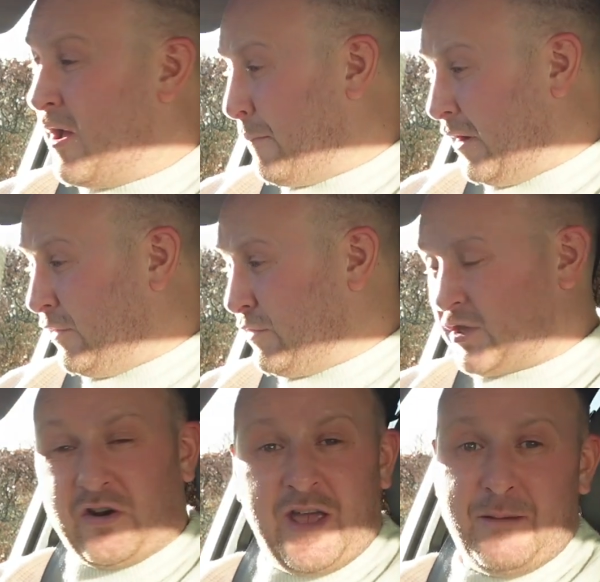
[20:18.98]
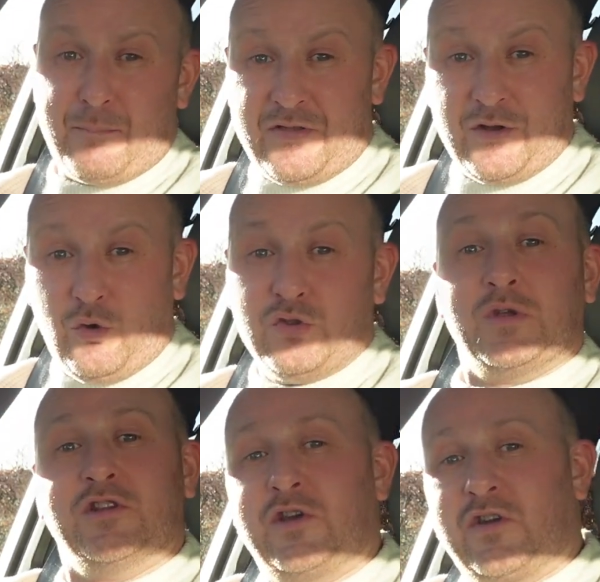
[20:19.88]
But it looks great, but the old
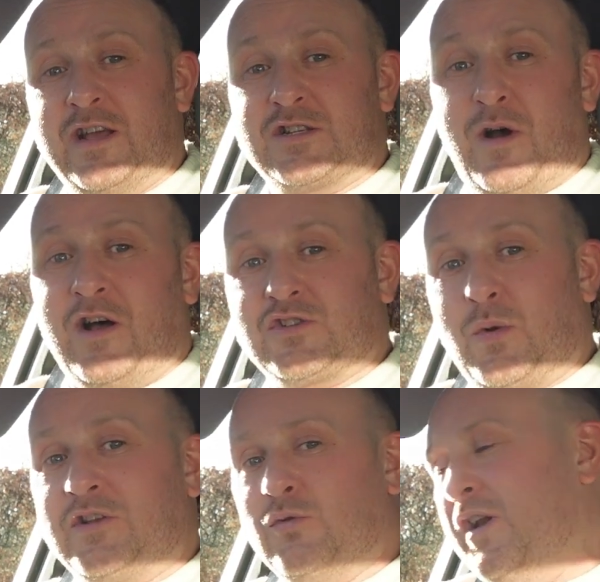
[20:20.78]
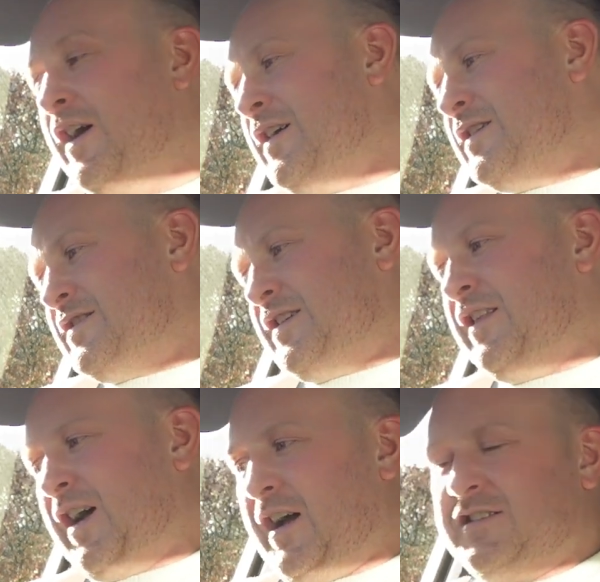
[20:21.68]
one looked great as well. So I don't see
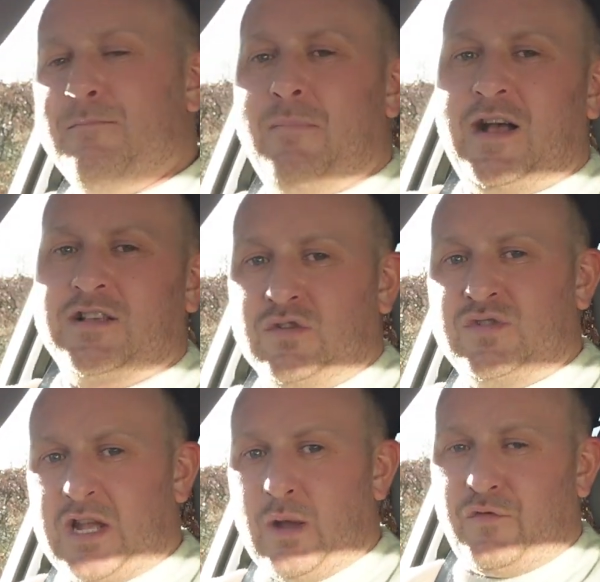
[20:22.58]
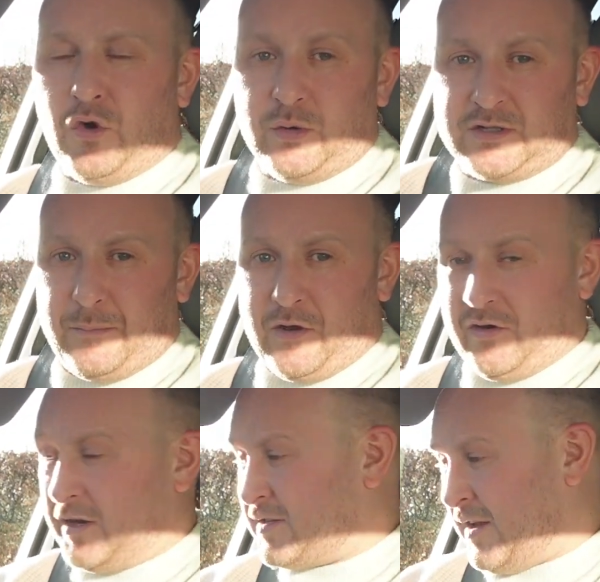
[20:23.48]
that as a massive step forward, to be honest.